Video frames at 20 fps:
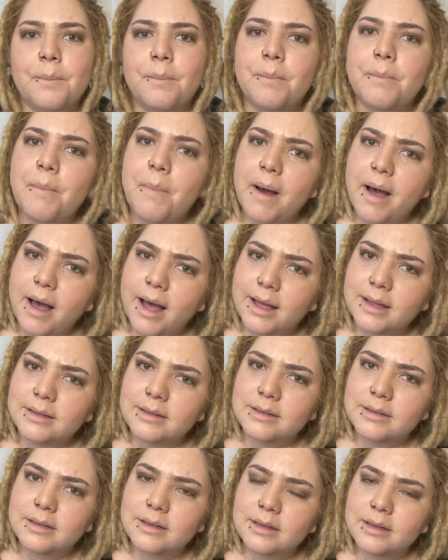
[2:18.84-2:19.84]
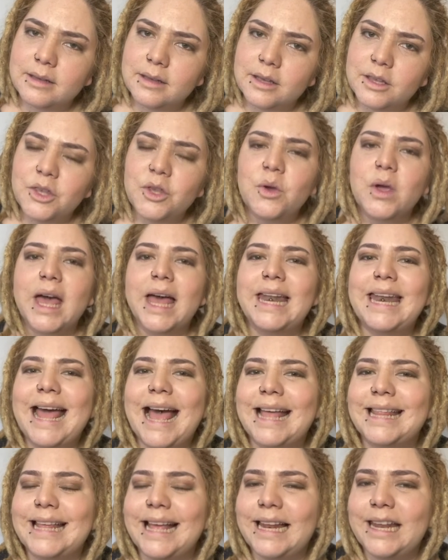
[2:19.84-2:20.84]
But you can
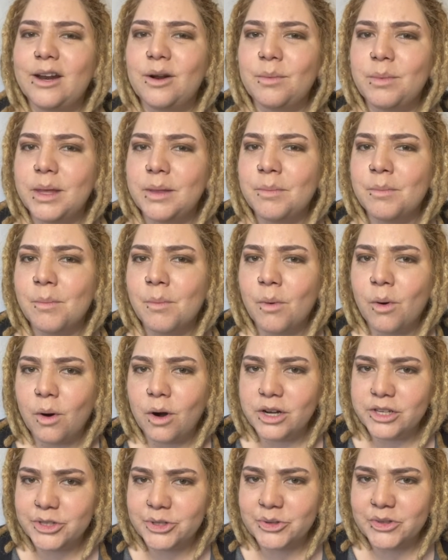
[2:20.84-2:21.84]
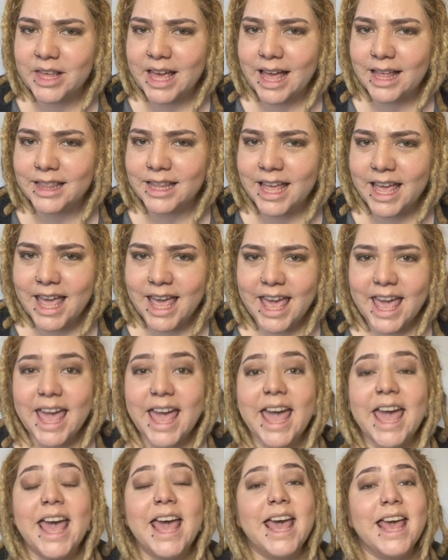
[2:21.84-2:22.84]
add a little bit more to that
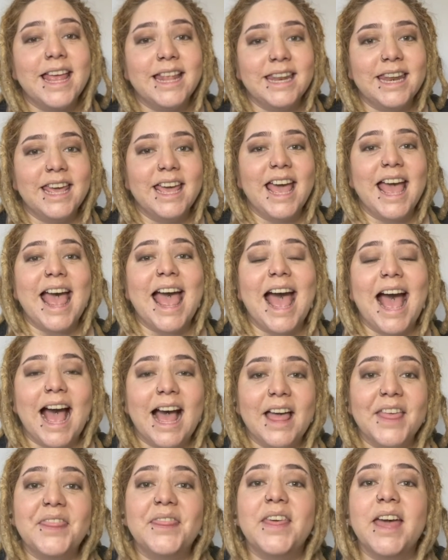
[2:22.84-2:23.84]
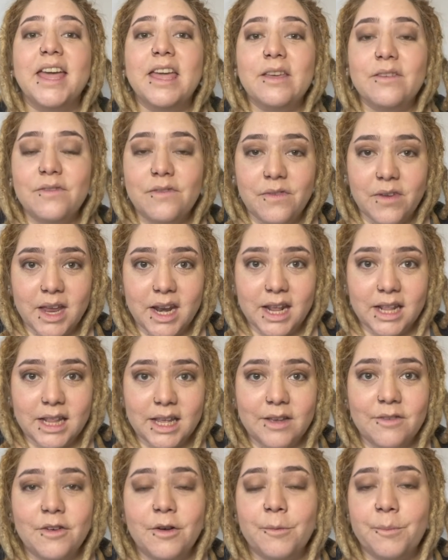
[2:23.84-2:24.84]
and add the
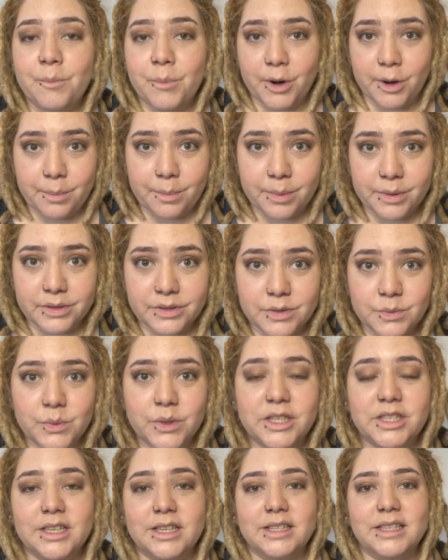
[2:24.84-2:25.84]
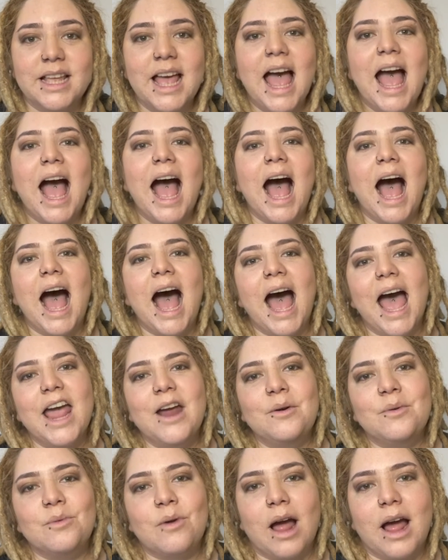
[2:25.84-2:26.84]
infinitive of purpose, which is
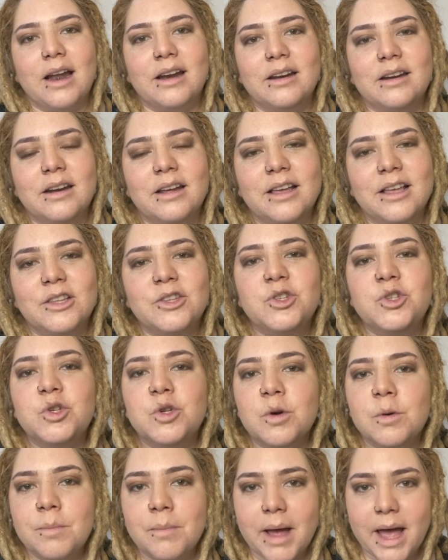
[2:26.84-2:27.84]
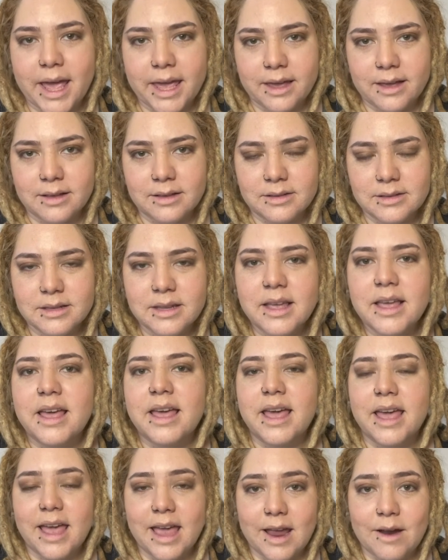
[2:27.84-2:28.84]
I run 2 miles
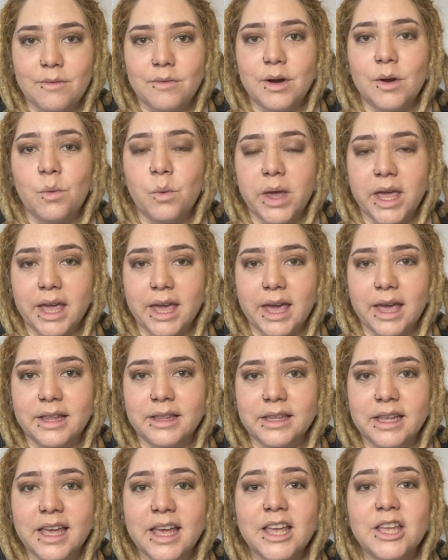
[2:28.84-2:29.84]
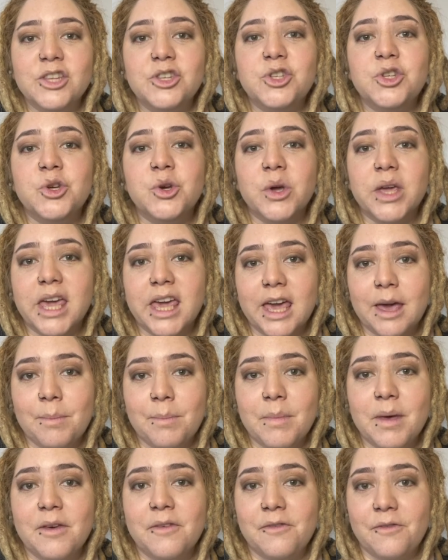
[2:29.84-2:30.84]
every weekend to keep
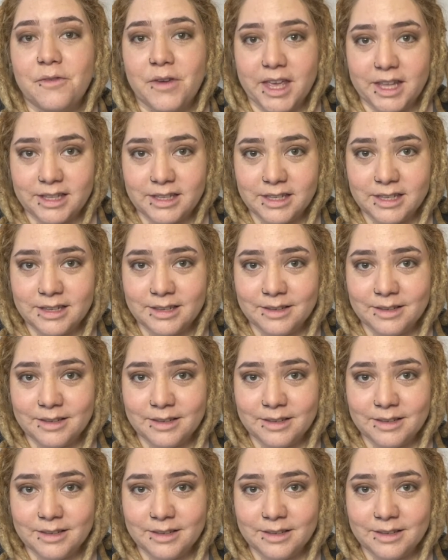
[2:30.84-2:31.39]
fit,